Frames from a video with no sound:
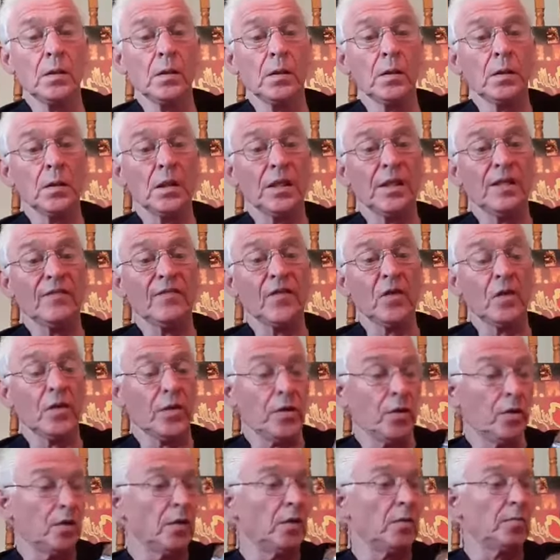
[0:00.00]
And I've only
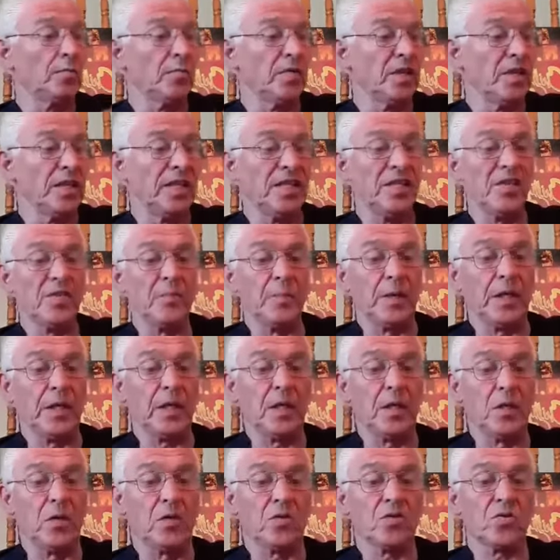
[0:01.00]
opened these
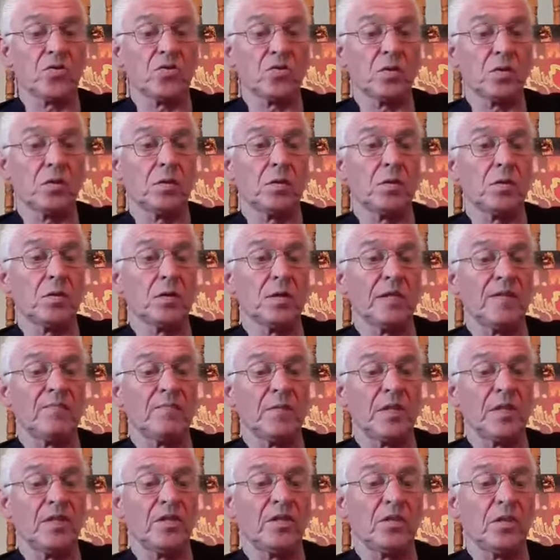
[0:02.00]
because I've
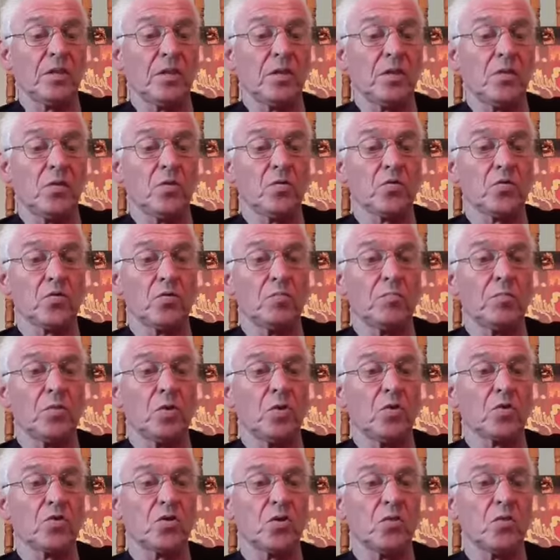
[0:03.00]
managed to use up
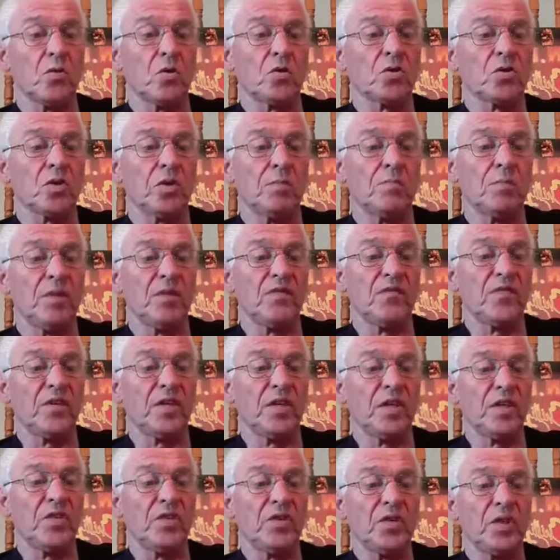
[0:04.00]
most of what's in my
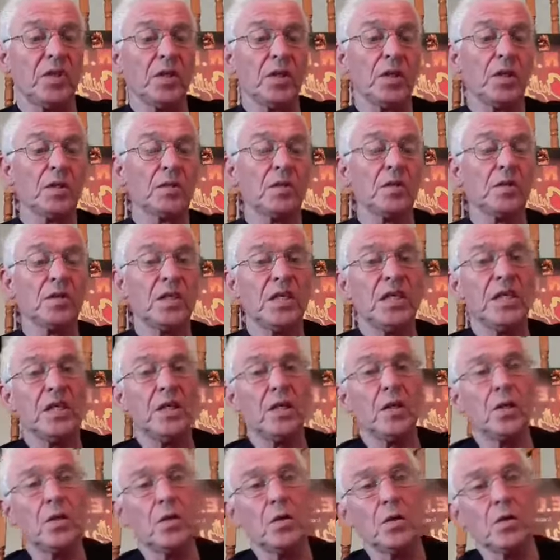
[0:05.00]
fridge. So there you
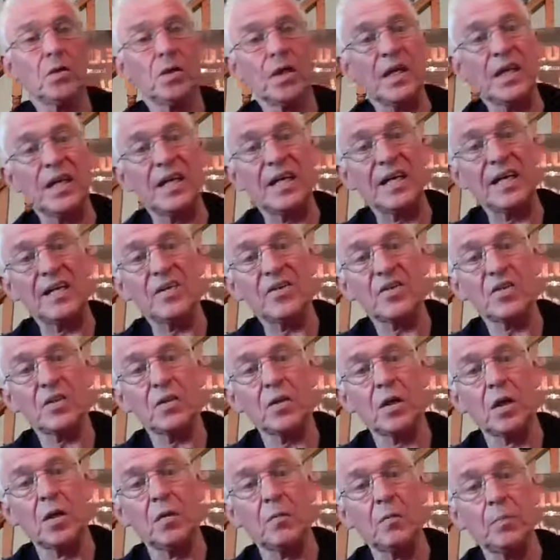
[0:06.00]
go, guys.
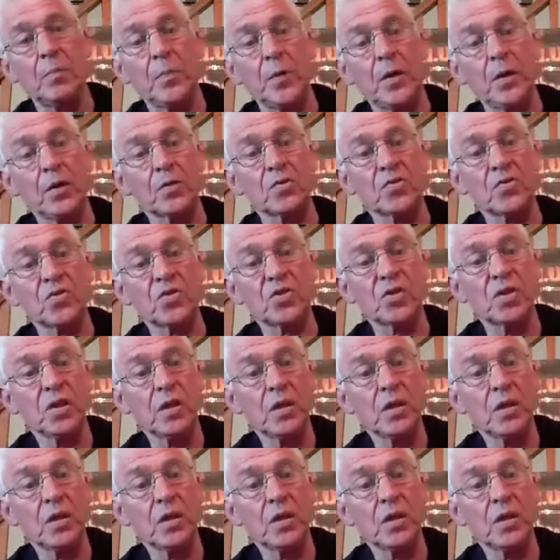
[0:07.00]
Hotpods.